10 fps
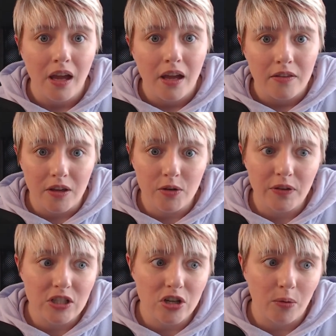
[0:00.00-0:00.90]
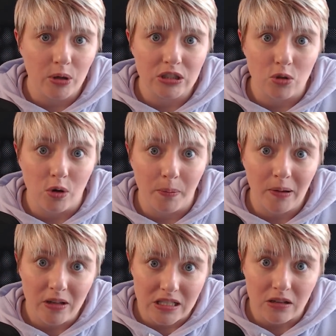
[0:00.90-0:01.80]
The other feature I want to talk
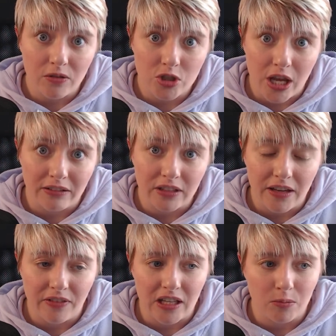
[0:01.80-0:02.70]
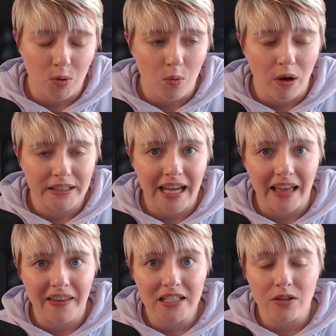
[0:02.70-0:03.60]
about is another generally available one,
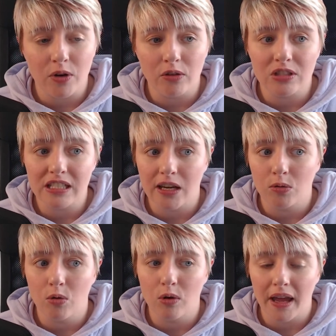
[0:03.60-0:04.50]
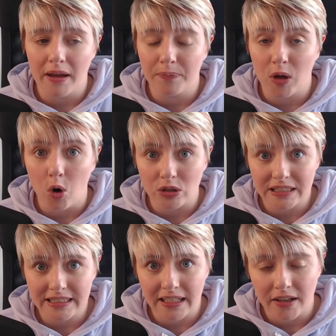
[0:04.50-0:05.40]
and that's around SQL
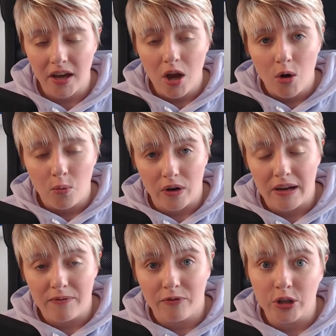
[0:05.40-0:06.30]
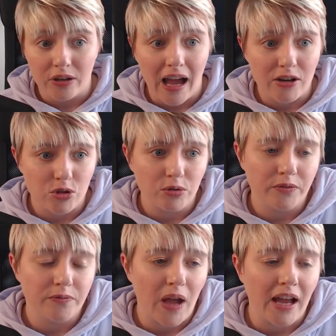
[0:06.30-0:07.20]
auditing for your
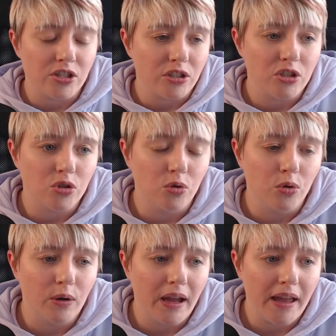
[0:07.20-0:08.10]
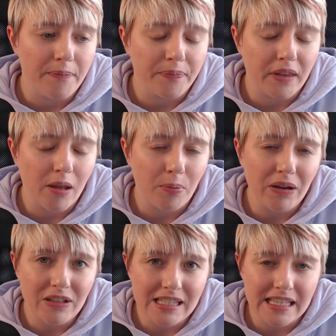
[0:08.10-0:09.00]
Azure. So
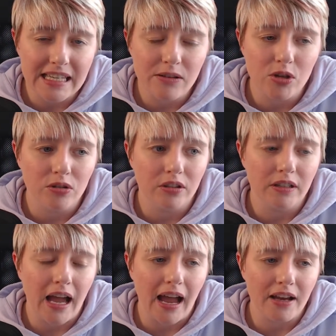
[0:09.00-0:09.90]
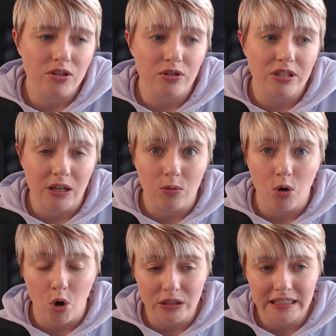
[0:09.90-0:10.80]
previously your Azure
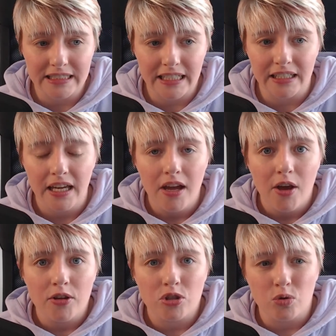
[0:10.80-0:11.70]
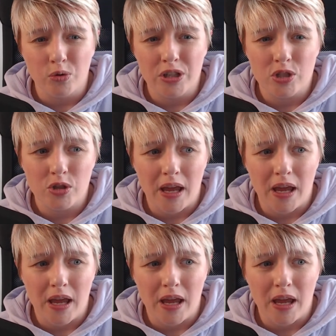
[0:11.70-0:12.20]
SQL auditing storage